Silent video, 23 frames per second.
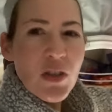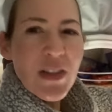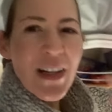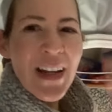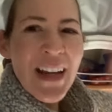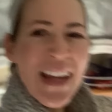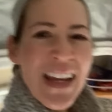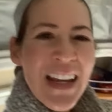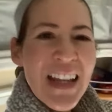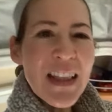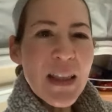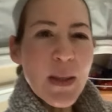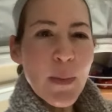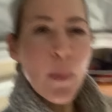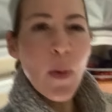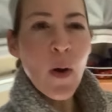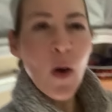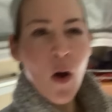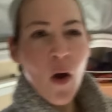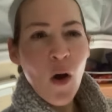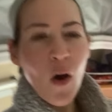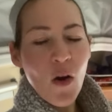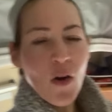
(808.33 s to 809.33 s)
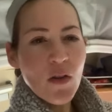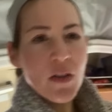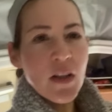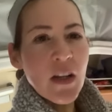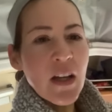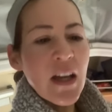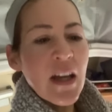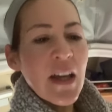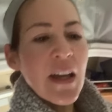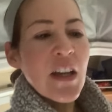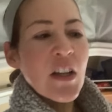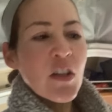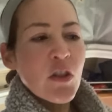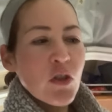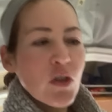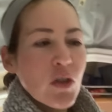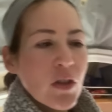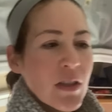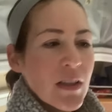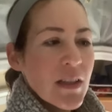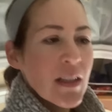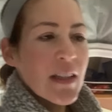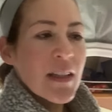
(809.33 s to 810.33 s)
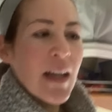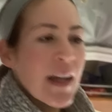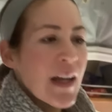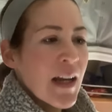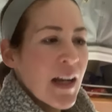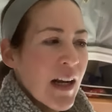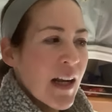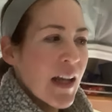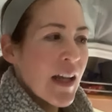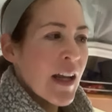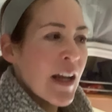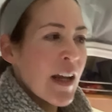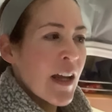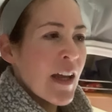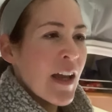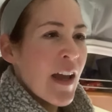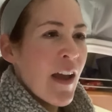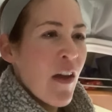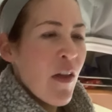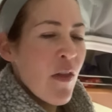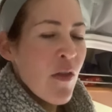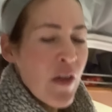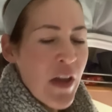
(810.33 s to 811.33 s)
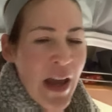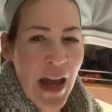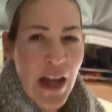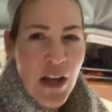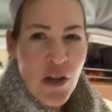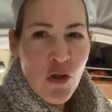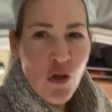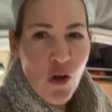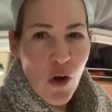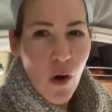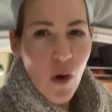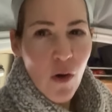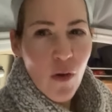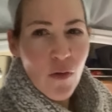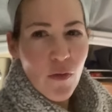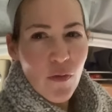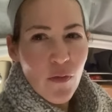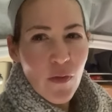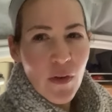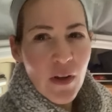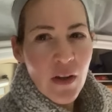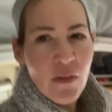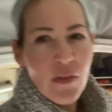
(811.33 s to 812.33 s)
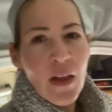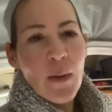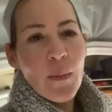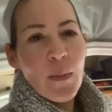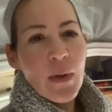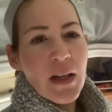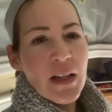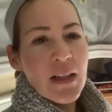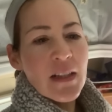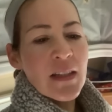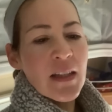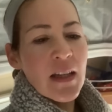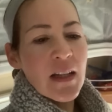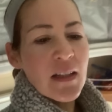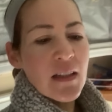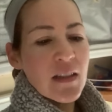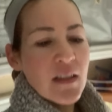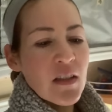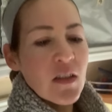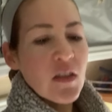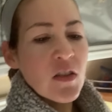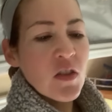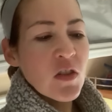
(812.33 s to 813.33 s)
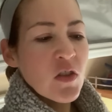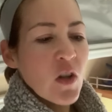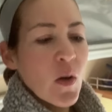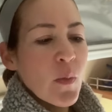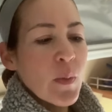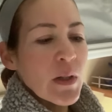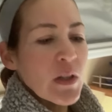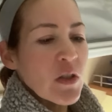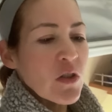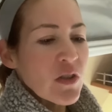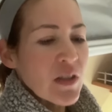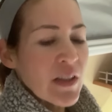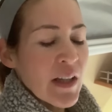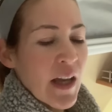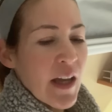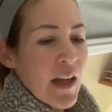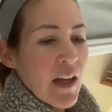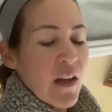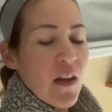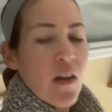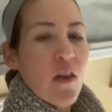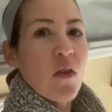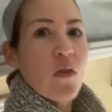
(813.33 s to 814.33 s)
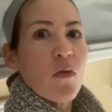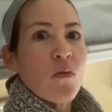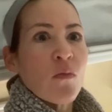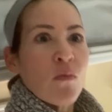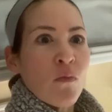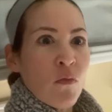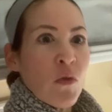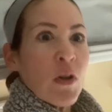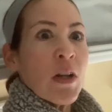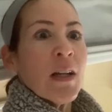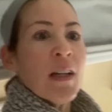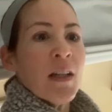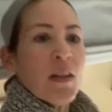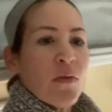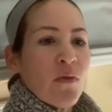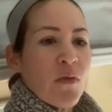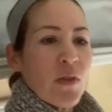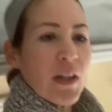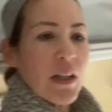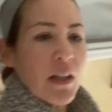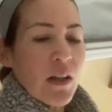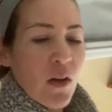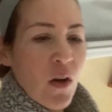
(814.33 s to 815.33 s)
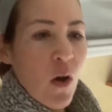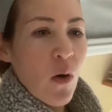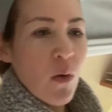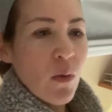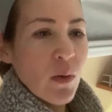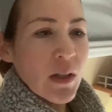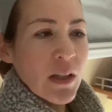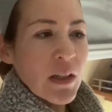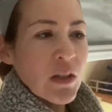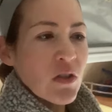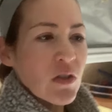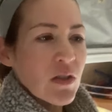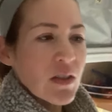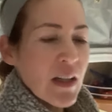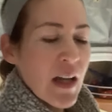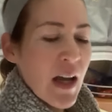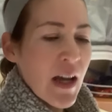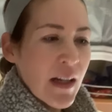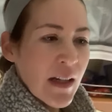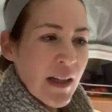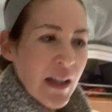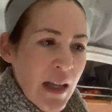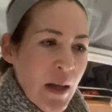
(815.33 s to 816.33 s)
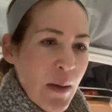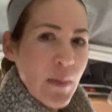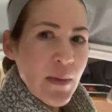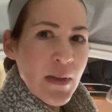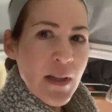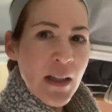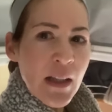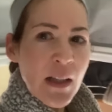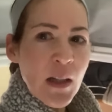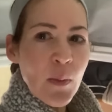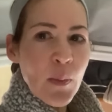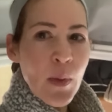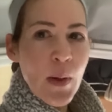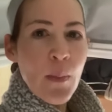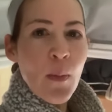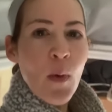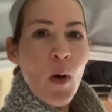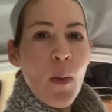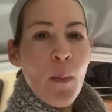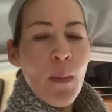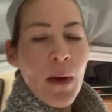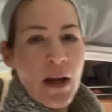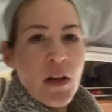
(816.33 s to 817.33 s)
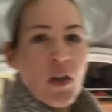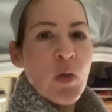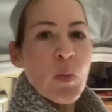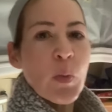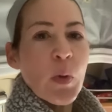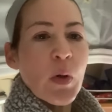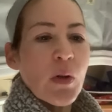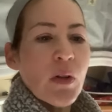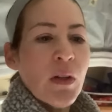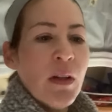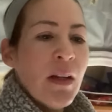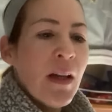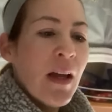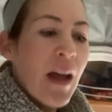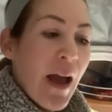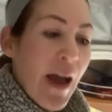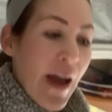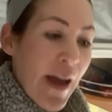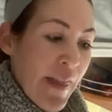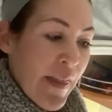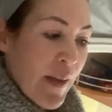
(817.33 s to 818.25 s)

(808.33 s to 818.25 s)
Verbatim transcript: to heat the pod, it's just to take like the edge off, if that makes sense, and to stop it just getting really freaking cold. It just kind of keeps it a little bit more manageable. And